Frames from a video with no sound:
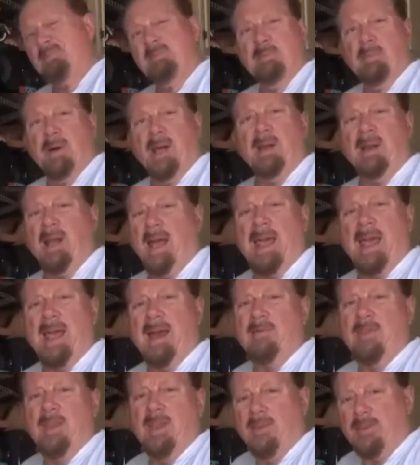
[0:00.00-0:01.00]
But I
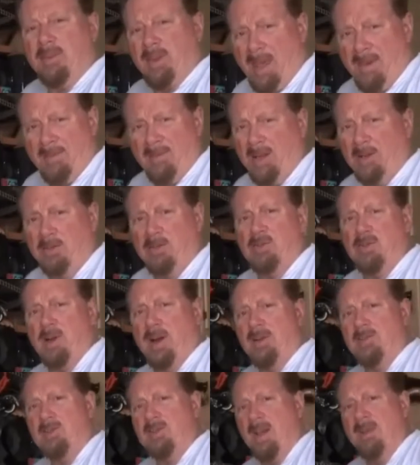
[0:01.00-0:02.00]
have this. I have an extra
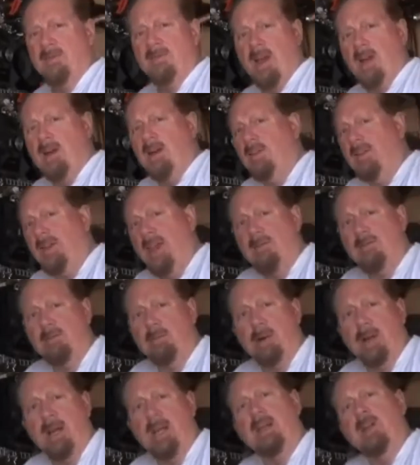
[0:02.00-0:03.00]
drive shaft now because I have a
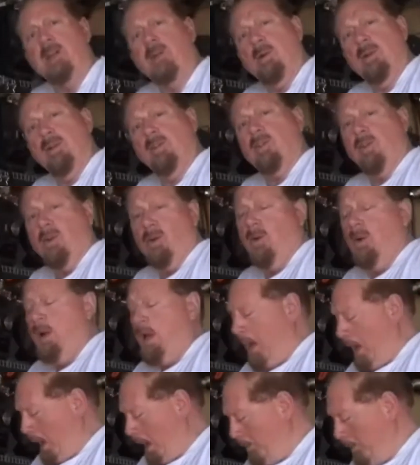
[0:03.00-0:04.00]
brand new one. So
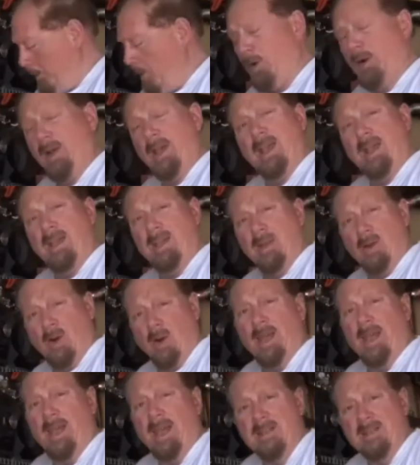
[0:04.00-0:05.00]
I'm going to
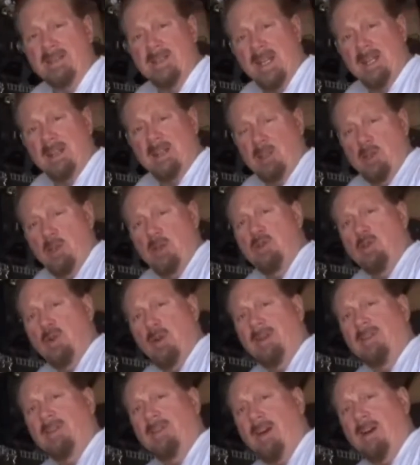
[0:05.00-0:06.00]
go ahead and take the
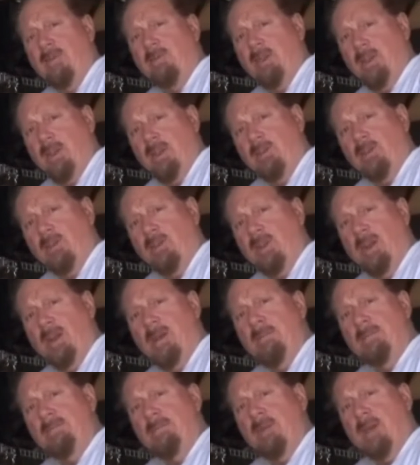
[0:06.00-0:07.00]
U-joints off this
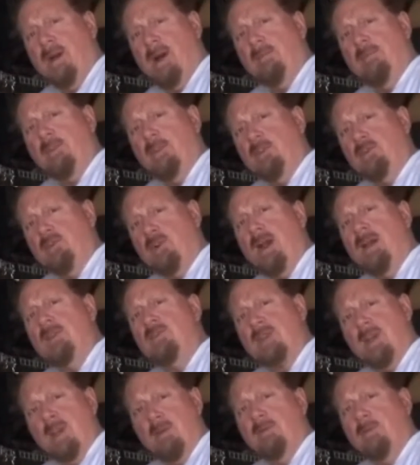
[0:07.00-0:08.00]
drive
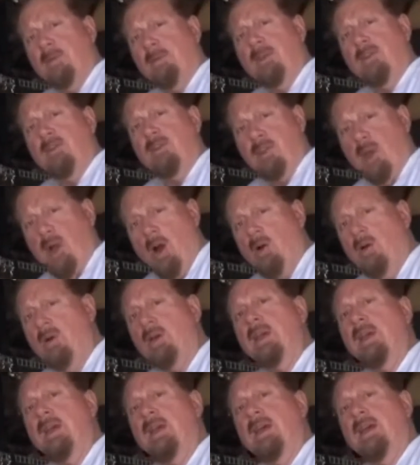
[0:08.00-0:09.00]
shaft from this yoke,
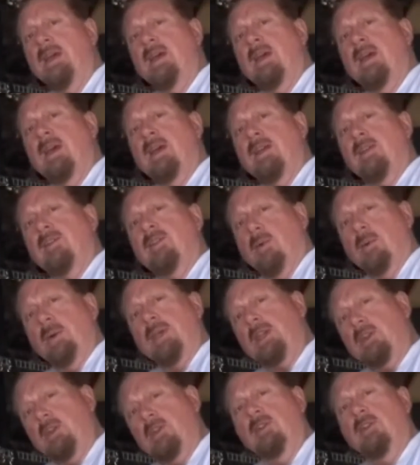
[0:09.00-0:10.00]
so we
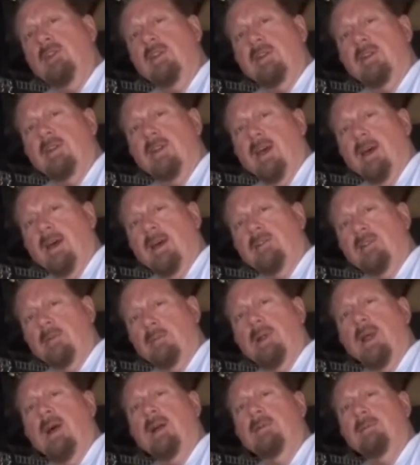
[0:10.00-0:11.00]
can use it to
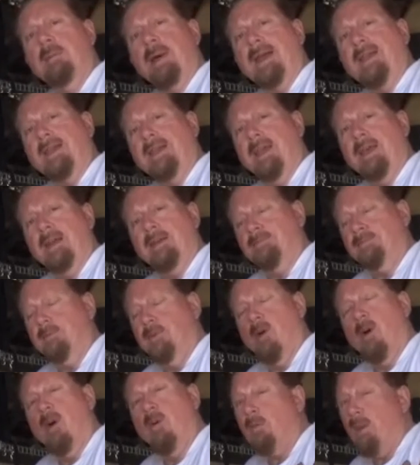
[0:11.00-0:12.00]
plug them back in.
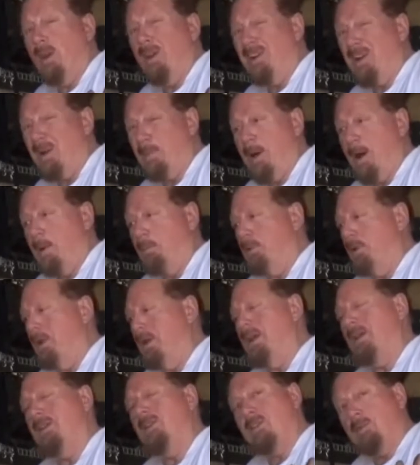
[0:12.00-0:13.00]
So hopefully it'll come out
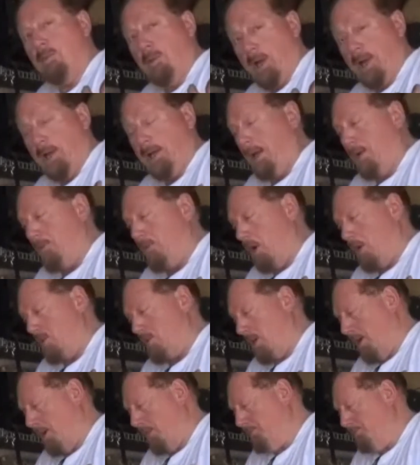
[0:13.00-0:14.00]
pretty easy. We're not going to have a hard
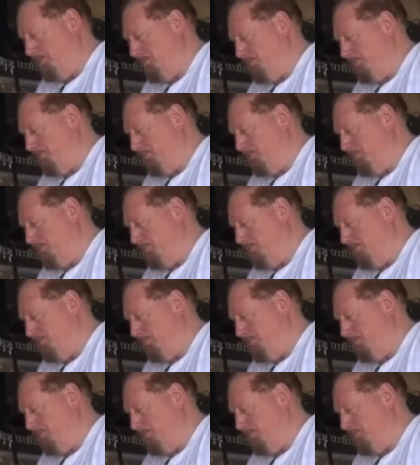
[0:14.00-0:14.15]
time.